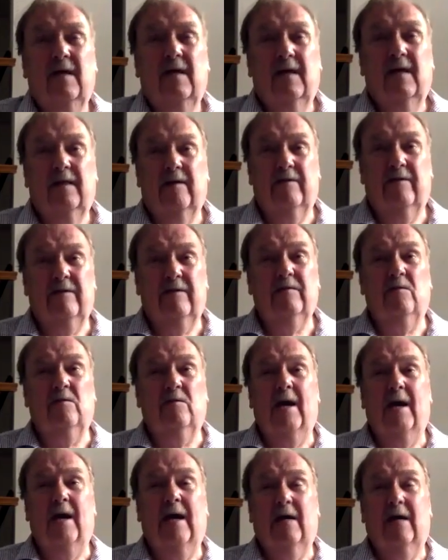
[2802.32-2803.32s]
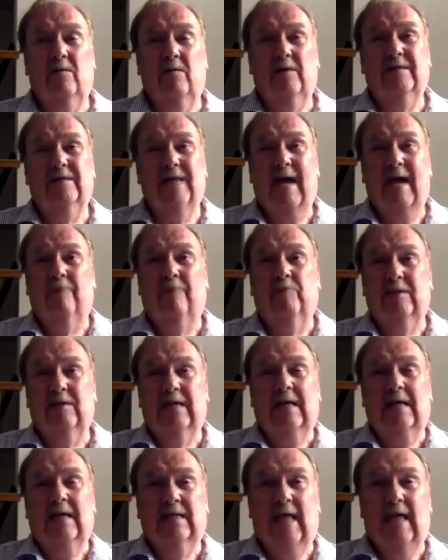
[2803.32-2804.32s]
There is a way in which
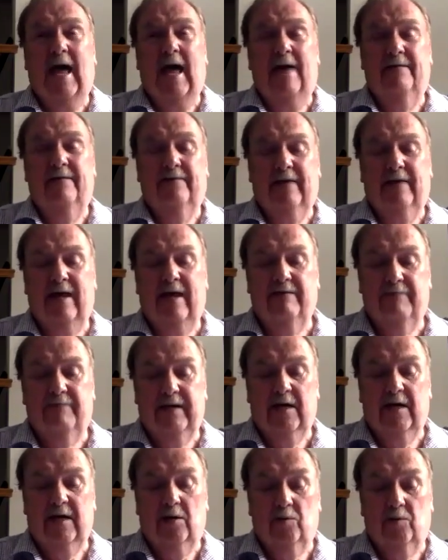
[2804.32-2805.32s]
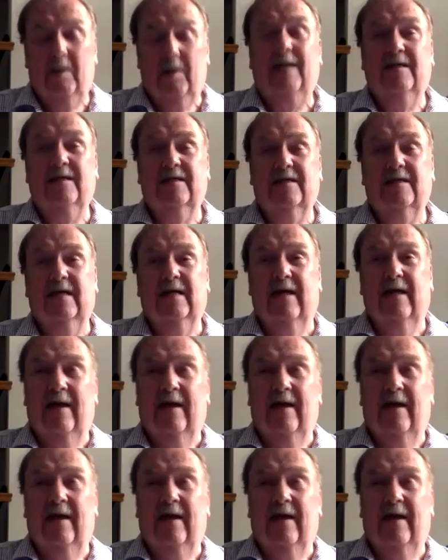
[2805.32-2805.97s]
everyday life can be a risk,